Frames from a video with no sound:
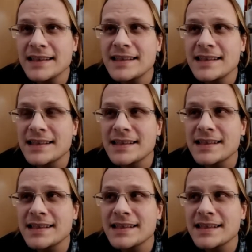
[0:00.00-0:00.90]

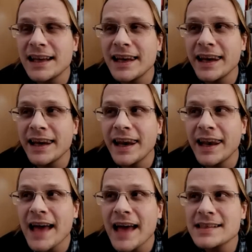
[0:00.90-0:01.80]
it's
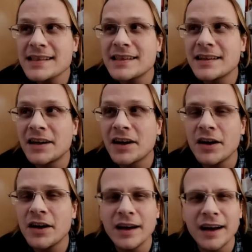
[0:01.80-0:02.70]
less
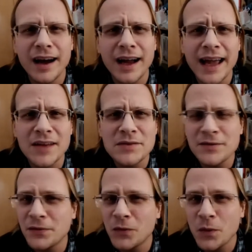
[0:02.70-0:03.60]
good at
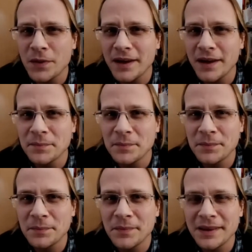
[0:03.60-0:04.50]
accounting for
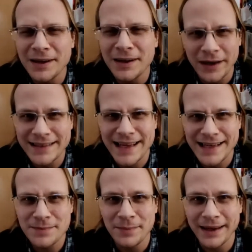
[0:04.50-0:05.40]
the
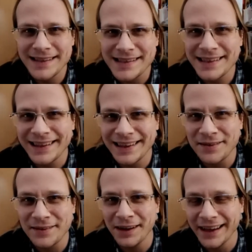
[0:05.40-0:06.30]
non-intense bits,
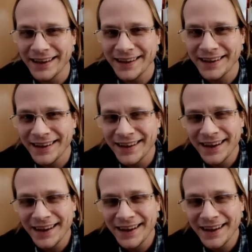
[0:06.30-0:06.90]
if you like.